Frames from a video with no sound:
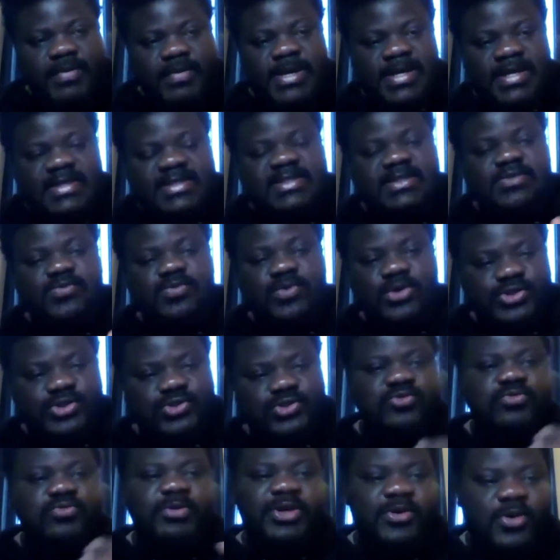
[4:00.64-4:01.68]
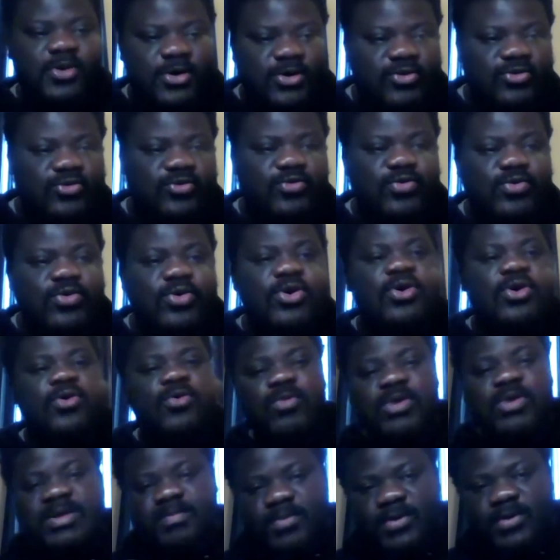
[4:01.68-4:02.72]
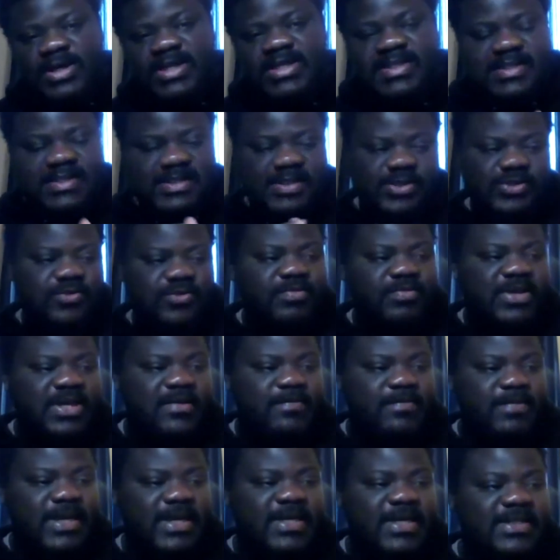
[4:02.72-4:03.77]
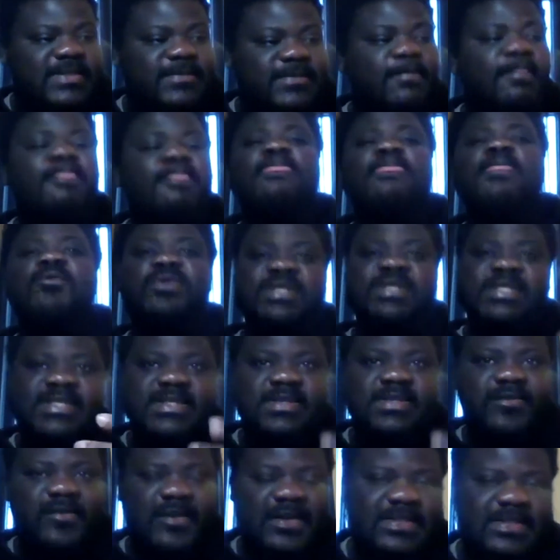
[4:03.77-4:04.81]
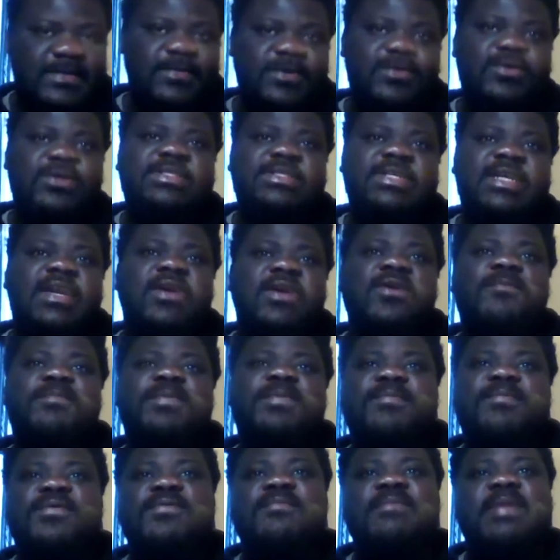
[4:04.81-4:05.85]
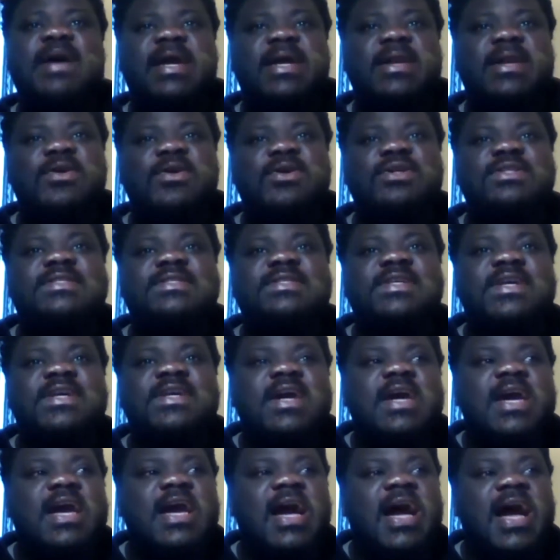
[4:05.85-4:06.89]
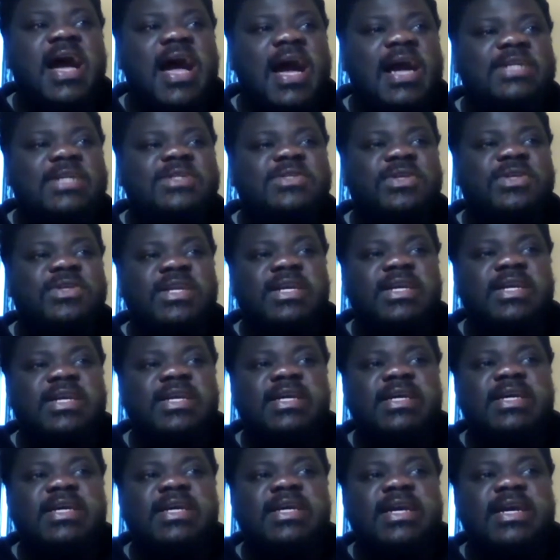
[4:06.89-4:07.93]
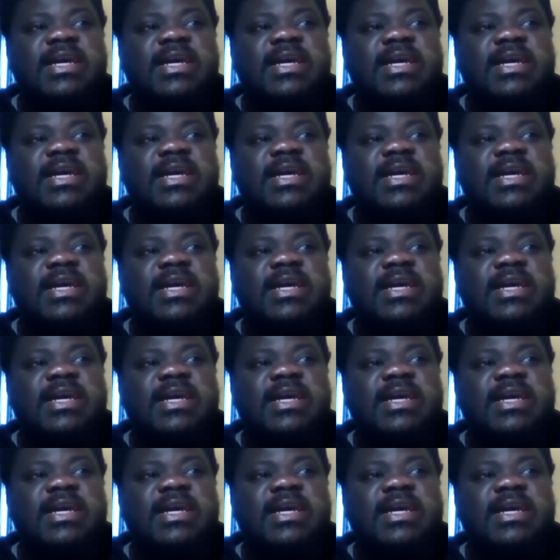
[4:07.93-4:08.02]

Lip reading: What should we not do? What policies should be in place? Which is interesting because a lot of people might not actually